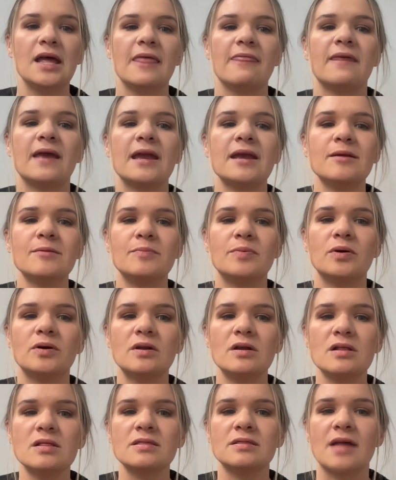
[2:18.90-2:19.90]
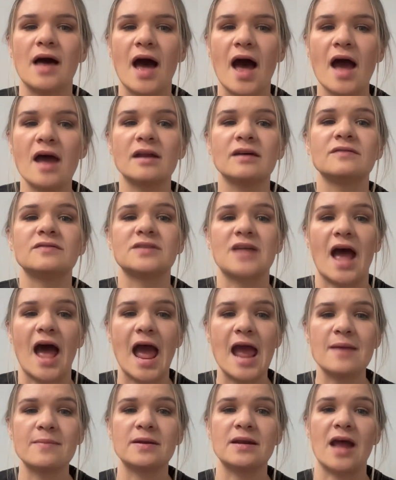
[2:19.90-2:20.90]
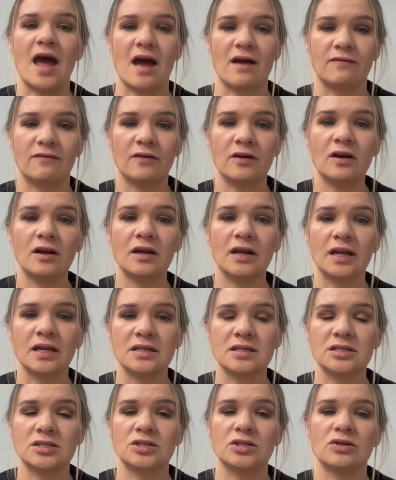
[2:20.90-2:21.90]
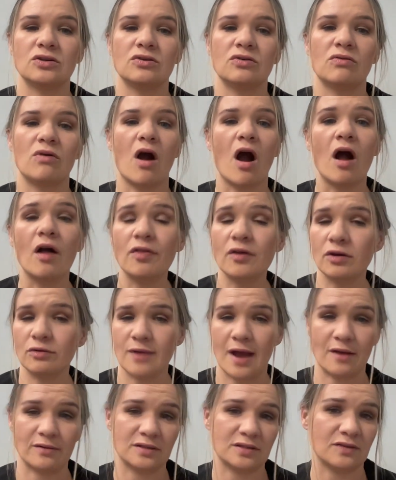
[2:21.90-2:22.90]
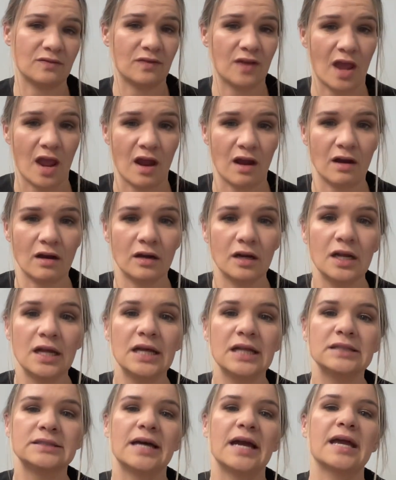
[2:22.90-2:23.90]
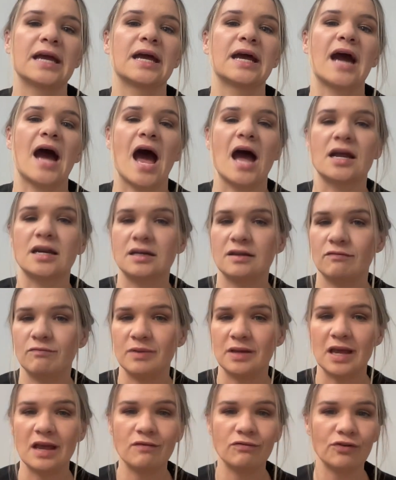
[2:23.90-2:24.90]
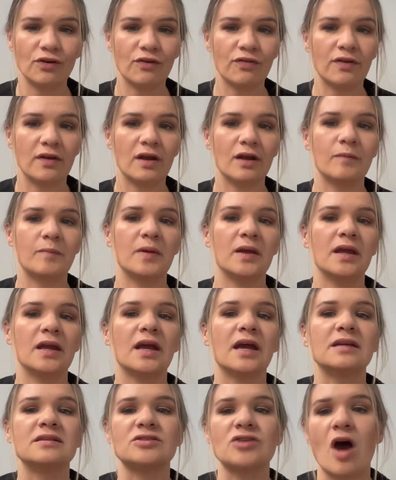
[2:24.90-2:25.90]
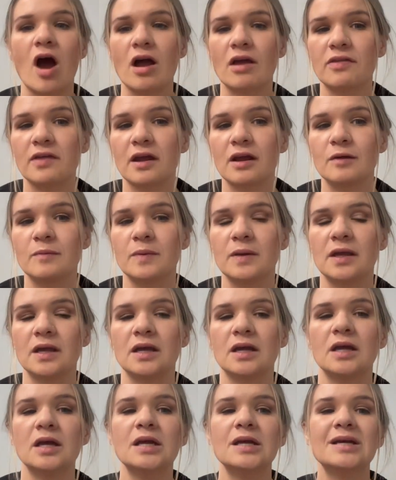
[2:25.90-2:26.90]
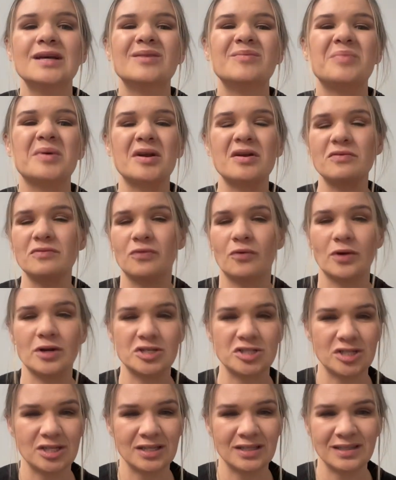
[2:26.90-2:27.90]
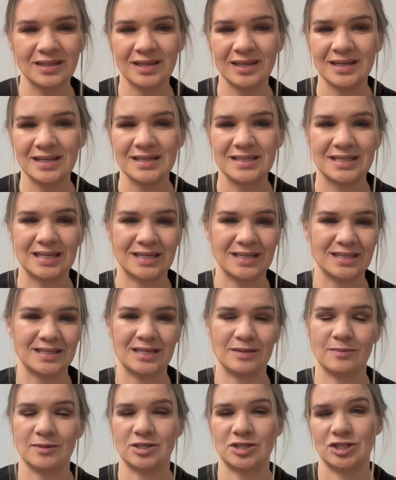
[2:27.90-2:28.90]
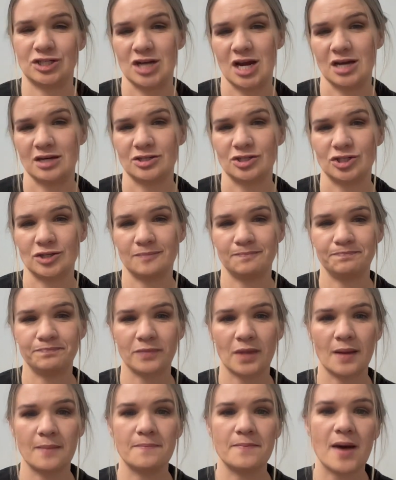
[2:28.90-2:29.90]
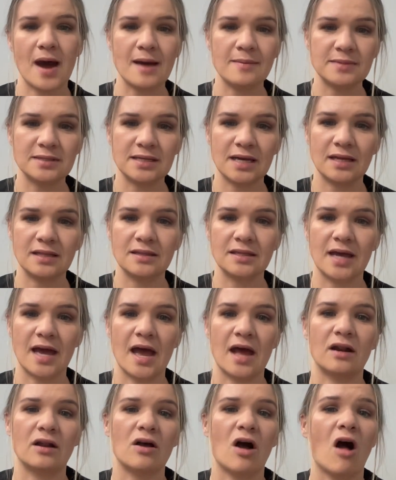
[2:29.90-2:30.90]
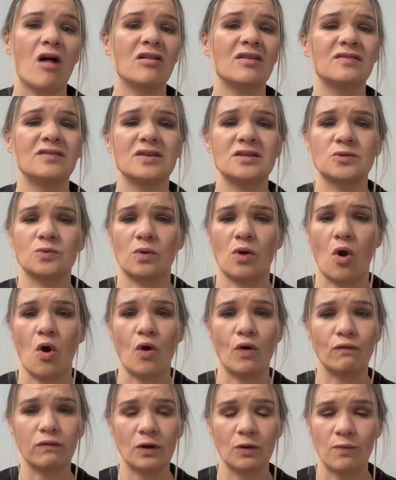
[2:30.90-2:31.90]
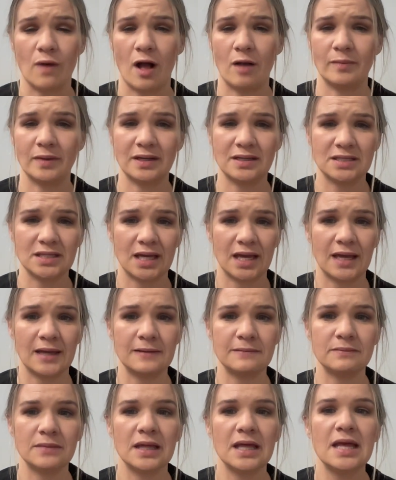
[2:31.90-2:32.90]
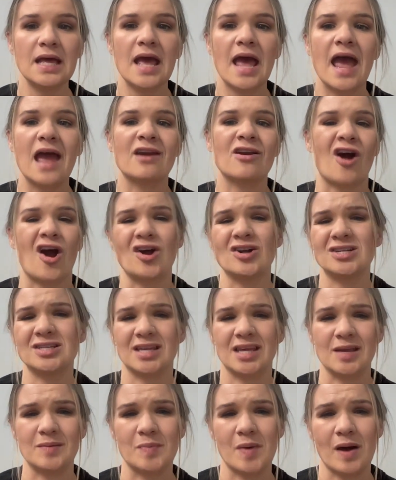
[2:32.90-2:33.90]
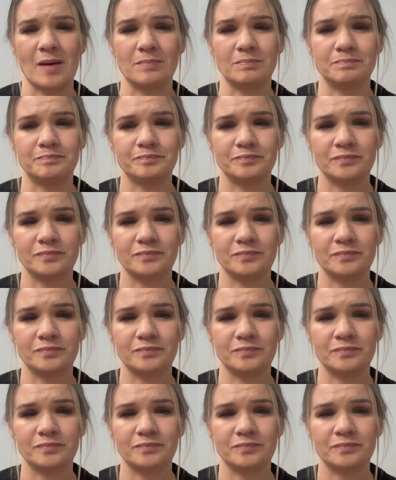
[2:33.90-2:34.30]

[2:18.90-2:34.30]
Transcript: they put a lot of time and effort into other routes of care, like cognitive behavioral therapy and talk therapy, but unfortunately didn't see much change. Mom said that all of these were overwhelming to him and hard to keep up.